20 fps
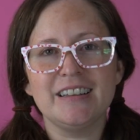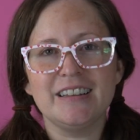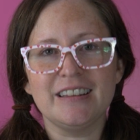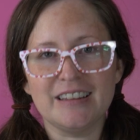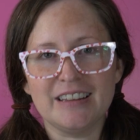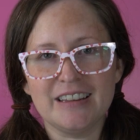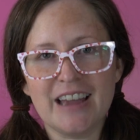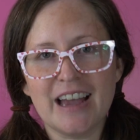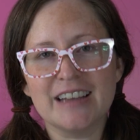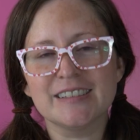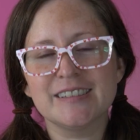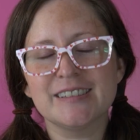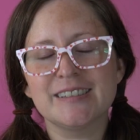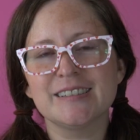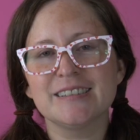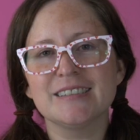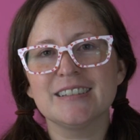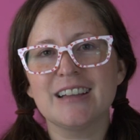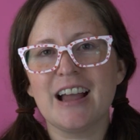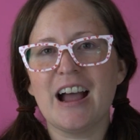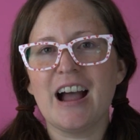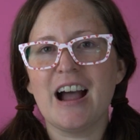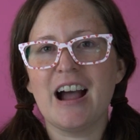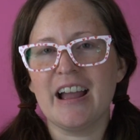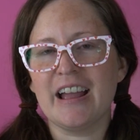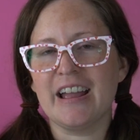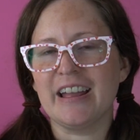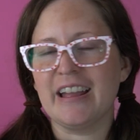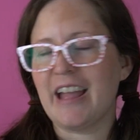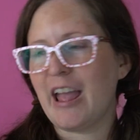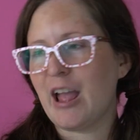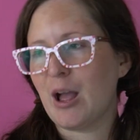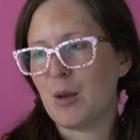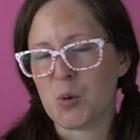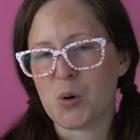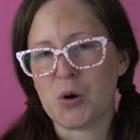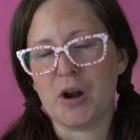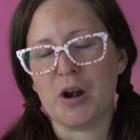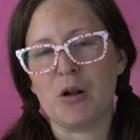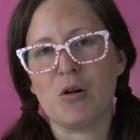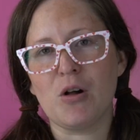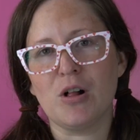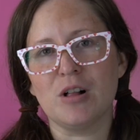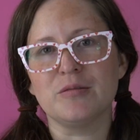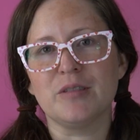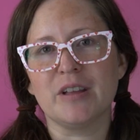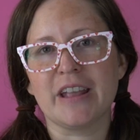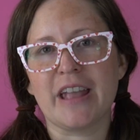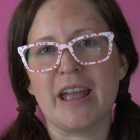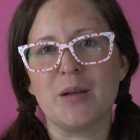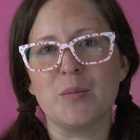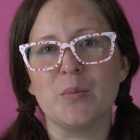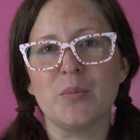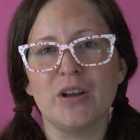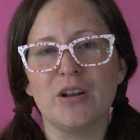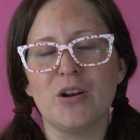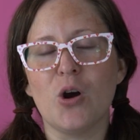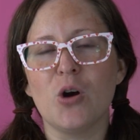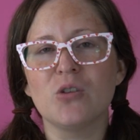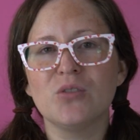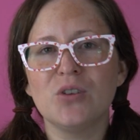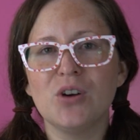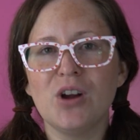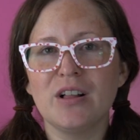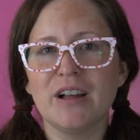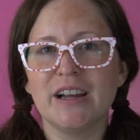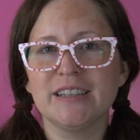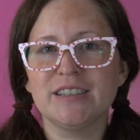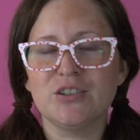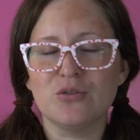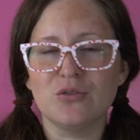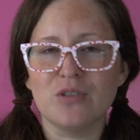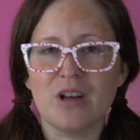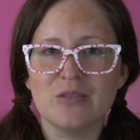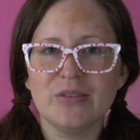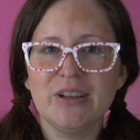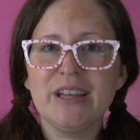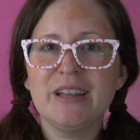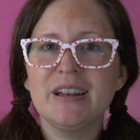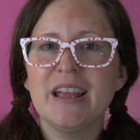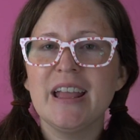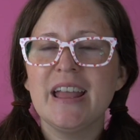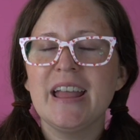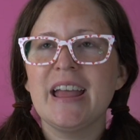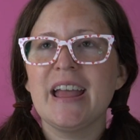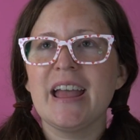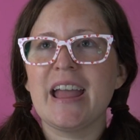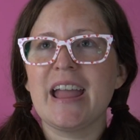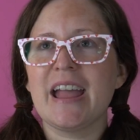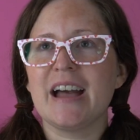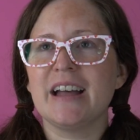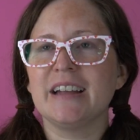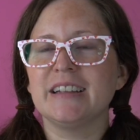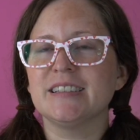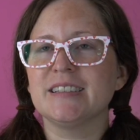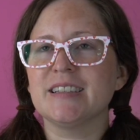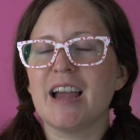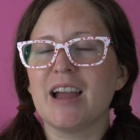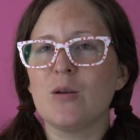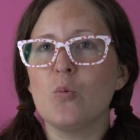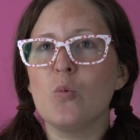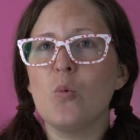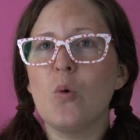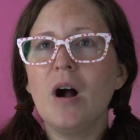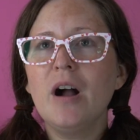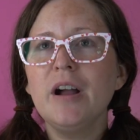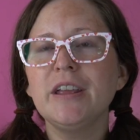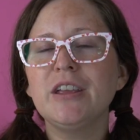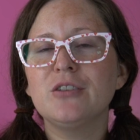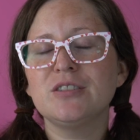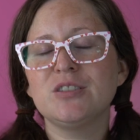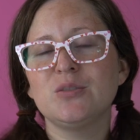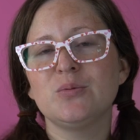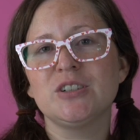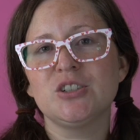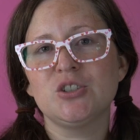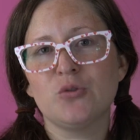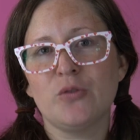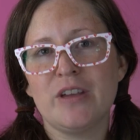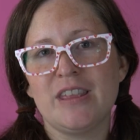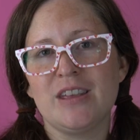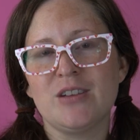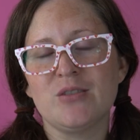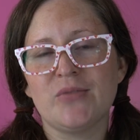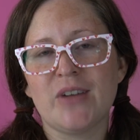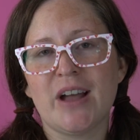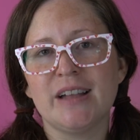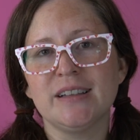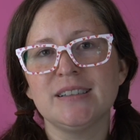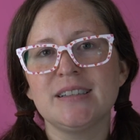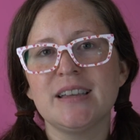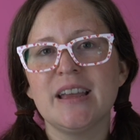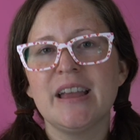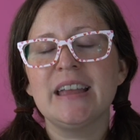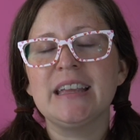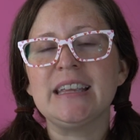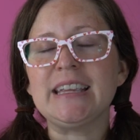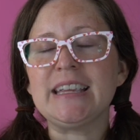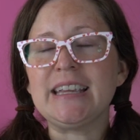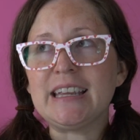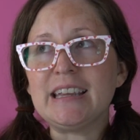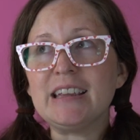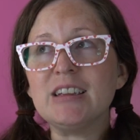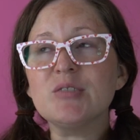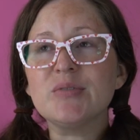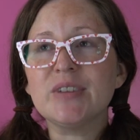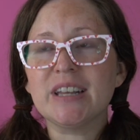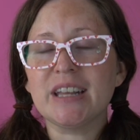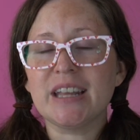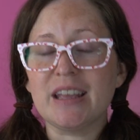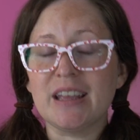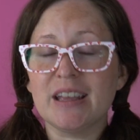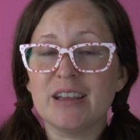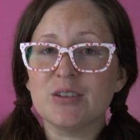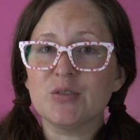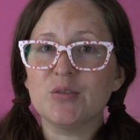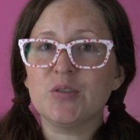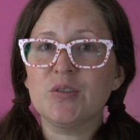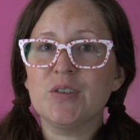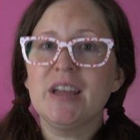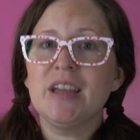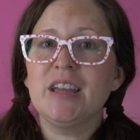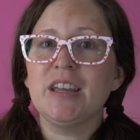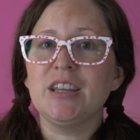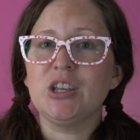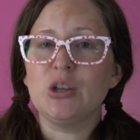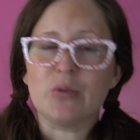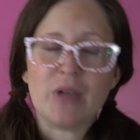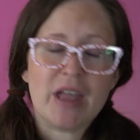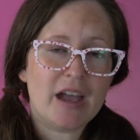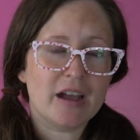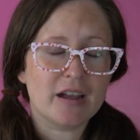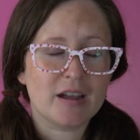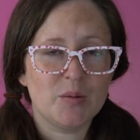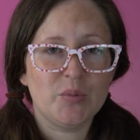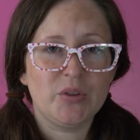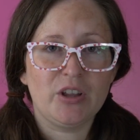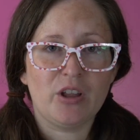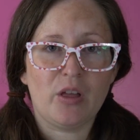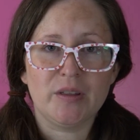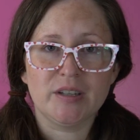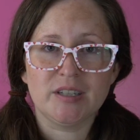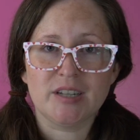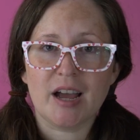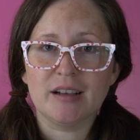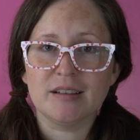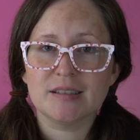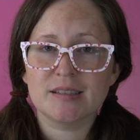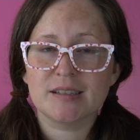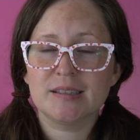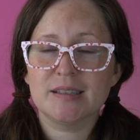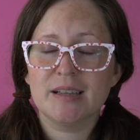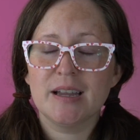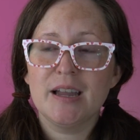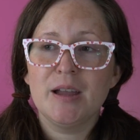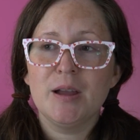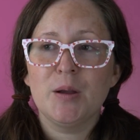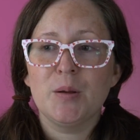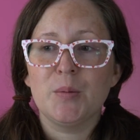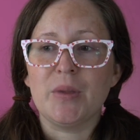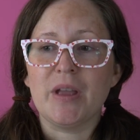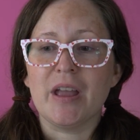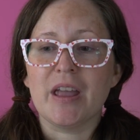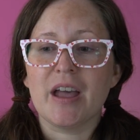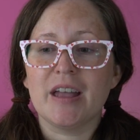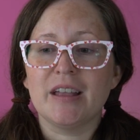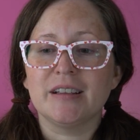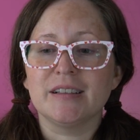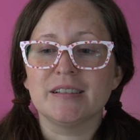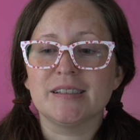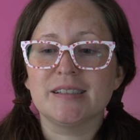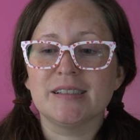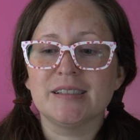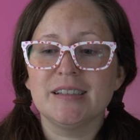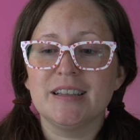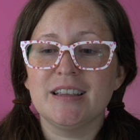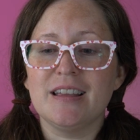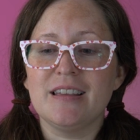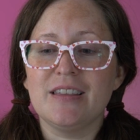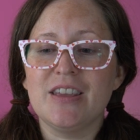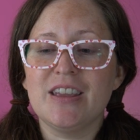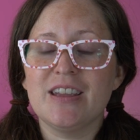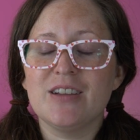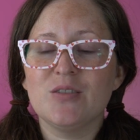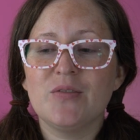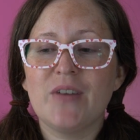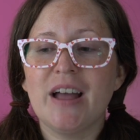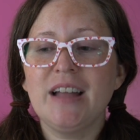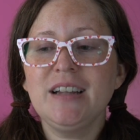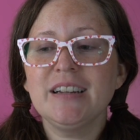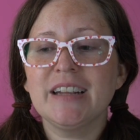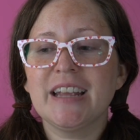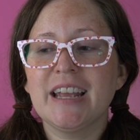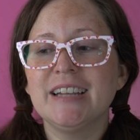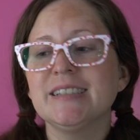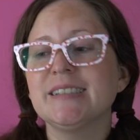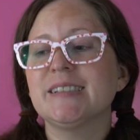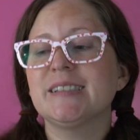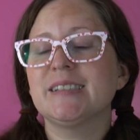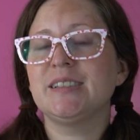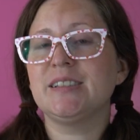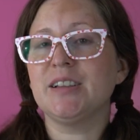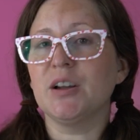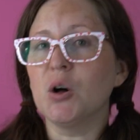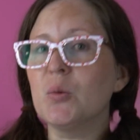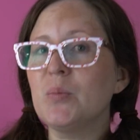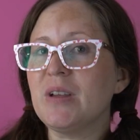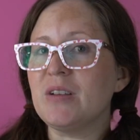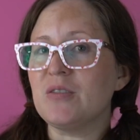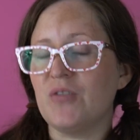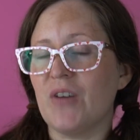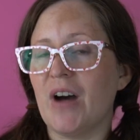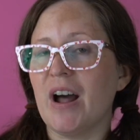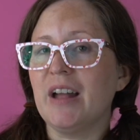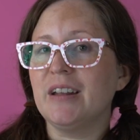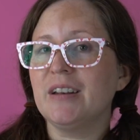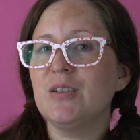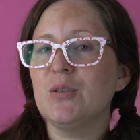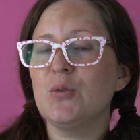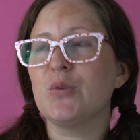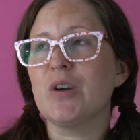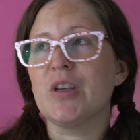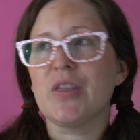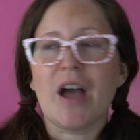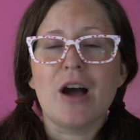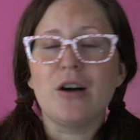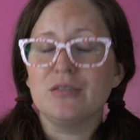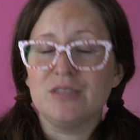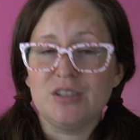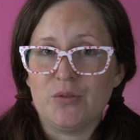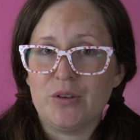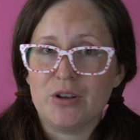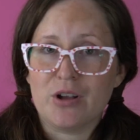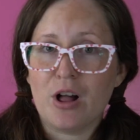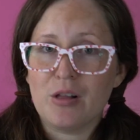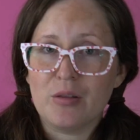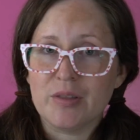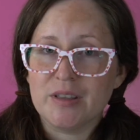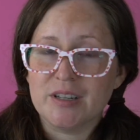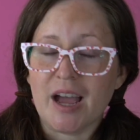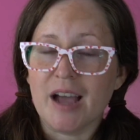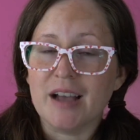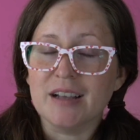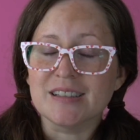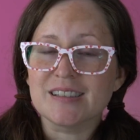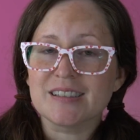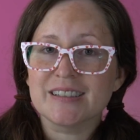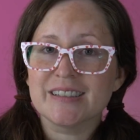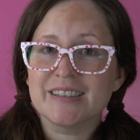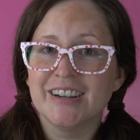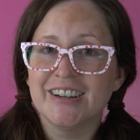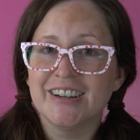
yes, I am critical of the game, but overall I do love it. And I want you to enjoy the event, even if you can't complete all the tasks, because the event can still be fun without doing all of the tasks.